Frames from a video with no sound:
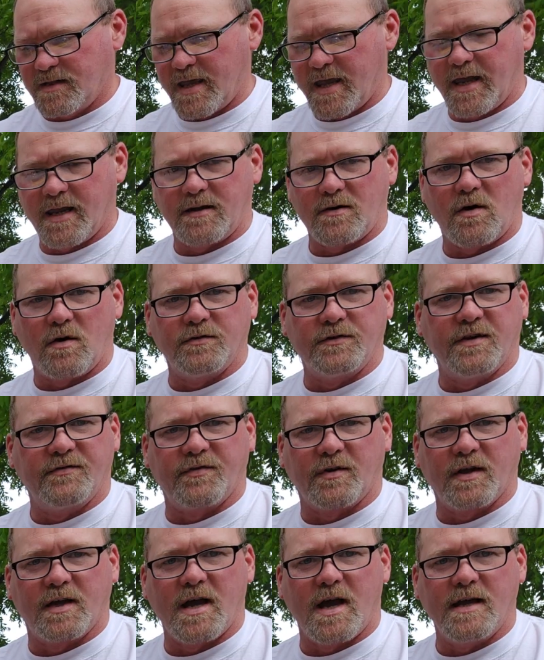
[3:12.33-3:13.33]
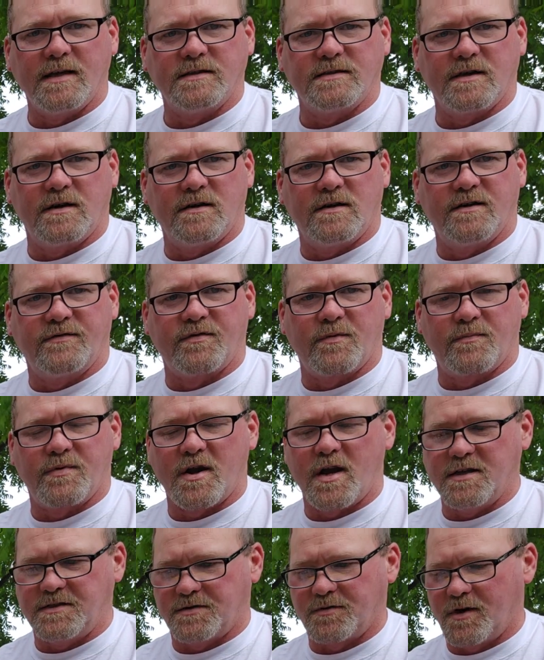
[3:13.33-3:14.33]
They had all different kinds there, different
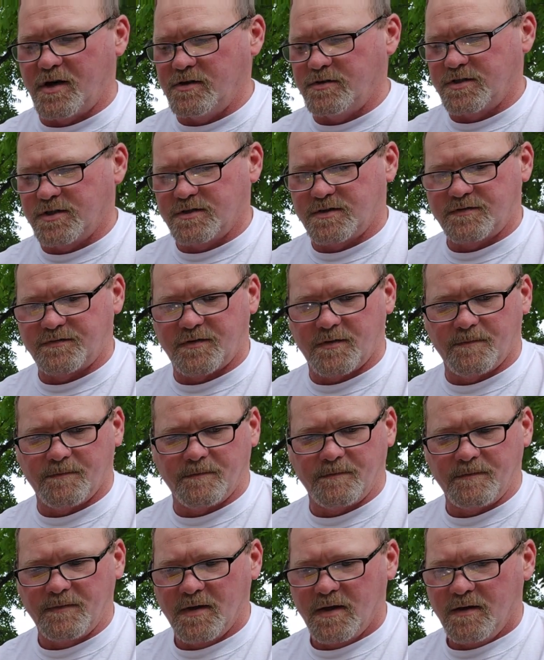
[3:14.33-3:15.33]
price ranges from